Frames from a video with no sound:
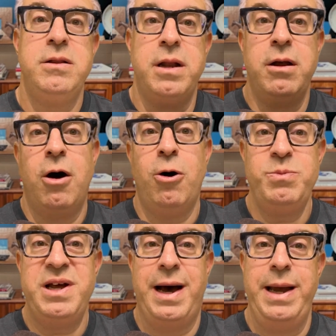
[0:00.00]
and
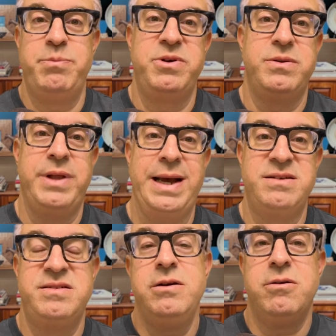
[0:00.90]
home type,
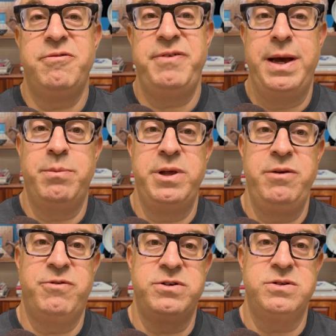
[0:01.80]
like single
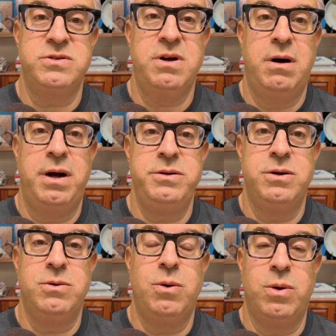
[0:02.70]
family versus
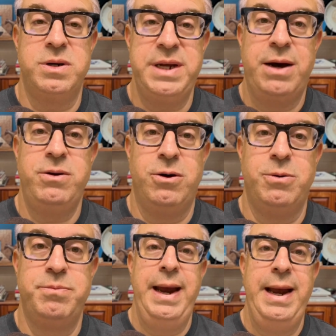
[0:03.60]
condo or
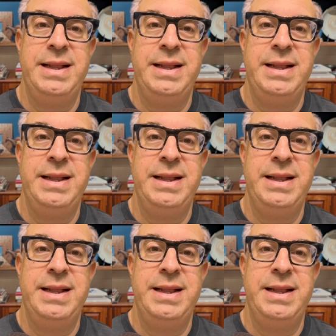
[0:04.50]
townhome.